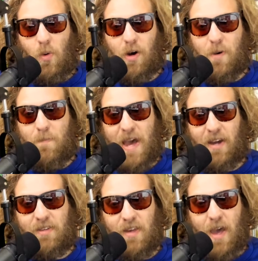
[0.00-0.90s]
Welcome
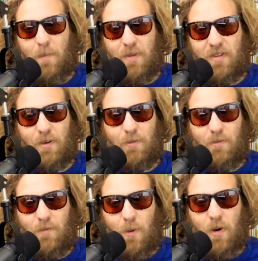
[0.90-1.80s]
back to episode
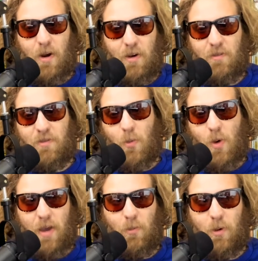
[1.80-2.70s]
4 of the
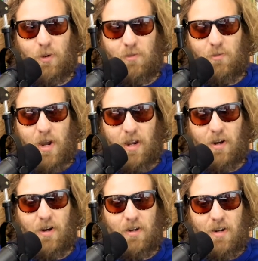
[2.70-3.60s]
Wide World of
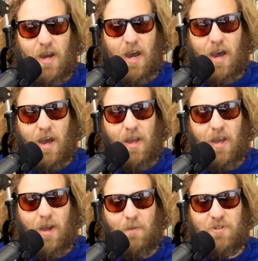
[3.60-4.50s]
Weingarten. I
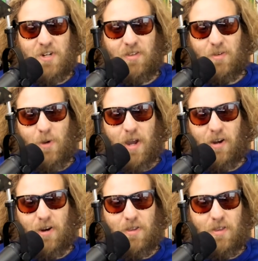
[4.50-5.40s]
am Jason
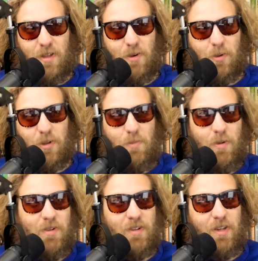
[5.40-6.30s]
Weingarten, the only
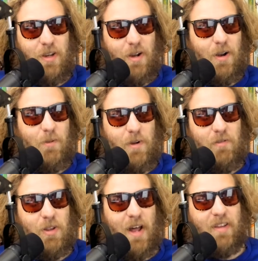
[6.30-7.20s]
person here. We
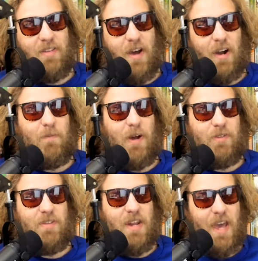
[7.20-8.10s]
have a lot to talk
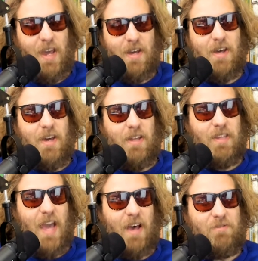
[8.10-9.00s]
about today.
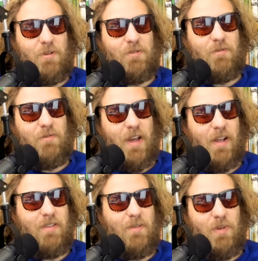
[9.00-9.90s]
The Astros
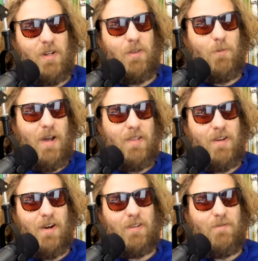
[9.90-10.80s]
advance, beating the White
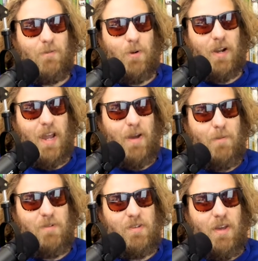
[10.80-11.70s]
Sox in 4
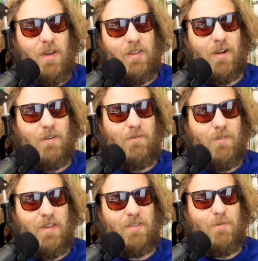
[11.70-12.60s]
games. They're going to
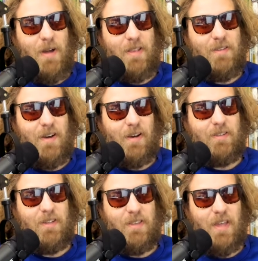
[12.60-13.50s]
face the Red
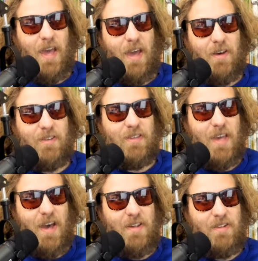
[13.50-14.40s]
Sox in the
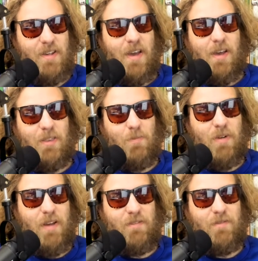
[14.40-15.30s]
ALCS. The
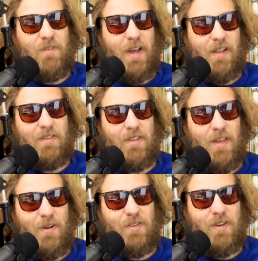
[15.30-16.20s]
Braves advanced in
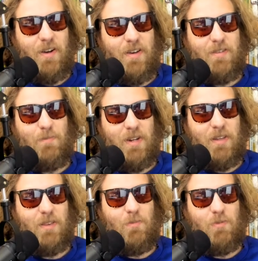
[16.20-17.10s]
their series,
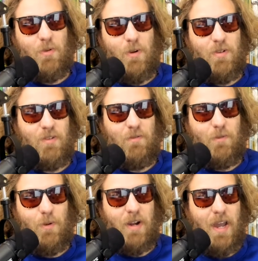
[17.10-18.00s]
beating the Brewers in
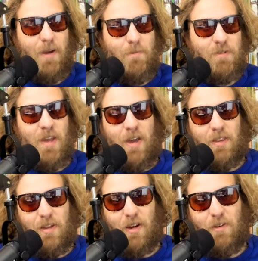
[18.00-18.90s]
4 games.
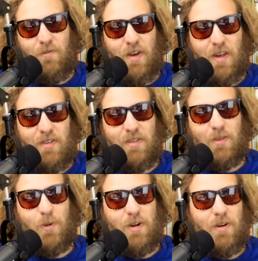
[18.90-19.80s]
They're going to face the
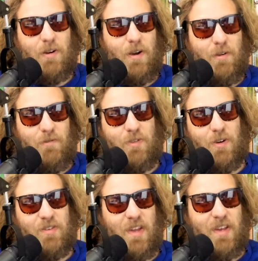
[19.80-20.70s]
winner of
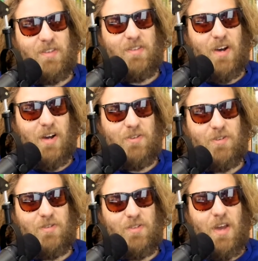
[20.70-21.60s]
Thursday's
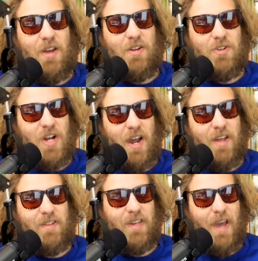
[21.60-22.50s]

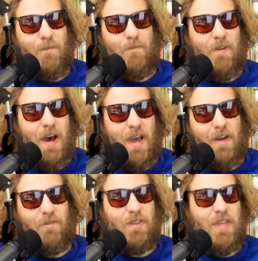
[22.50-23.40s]
Dodgers-Giants Game
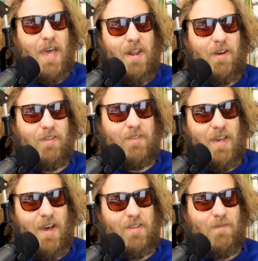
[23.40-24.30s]
5 in the
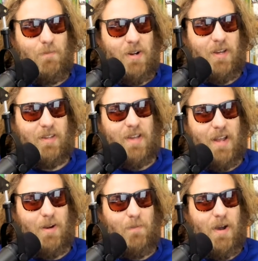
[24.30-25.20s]
NLDS. I'm pretty
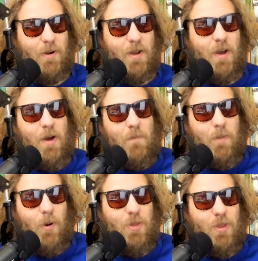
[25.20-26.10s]
excited about
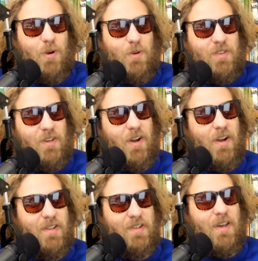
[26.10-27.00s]
both of those
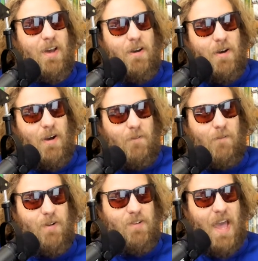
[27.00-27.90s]
series.
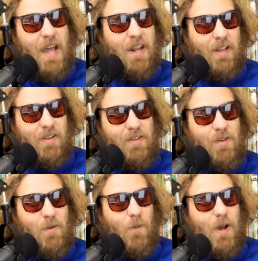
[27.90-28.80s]
First innings
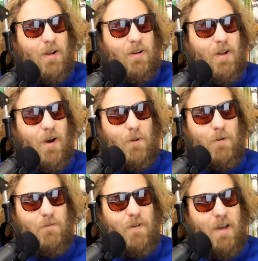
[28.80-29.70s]
went on an
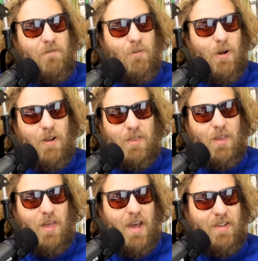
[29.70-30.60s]
0-5 run the
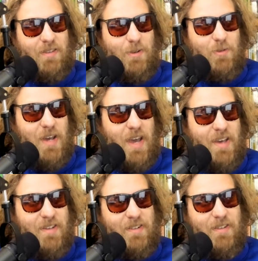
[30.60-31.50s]
last 2
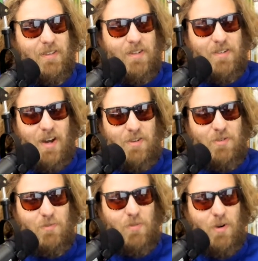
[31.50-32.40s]
days until the
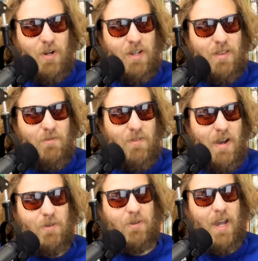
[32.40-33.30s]
Dodgers broke it in the
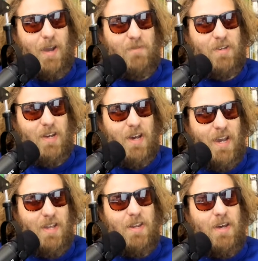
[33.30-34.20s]
final game tonight.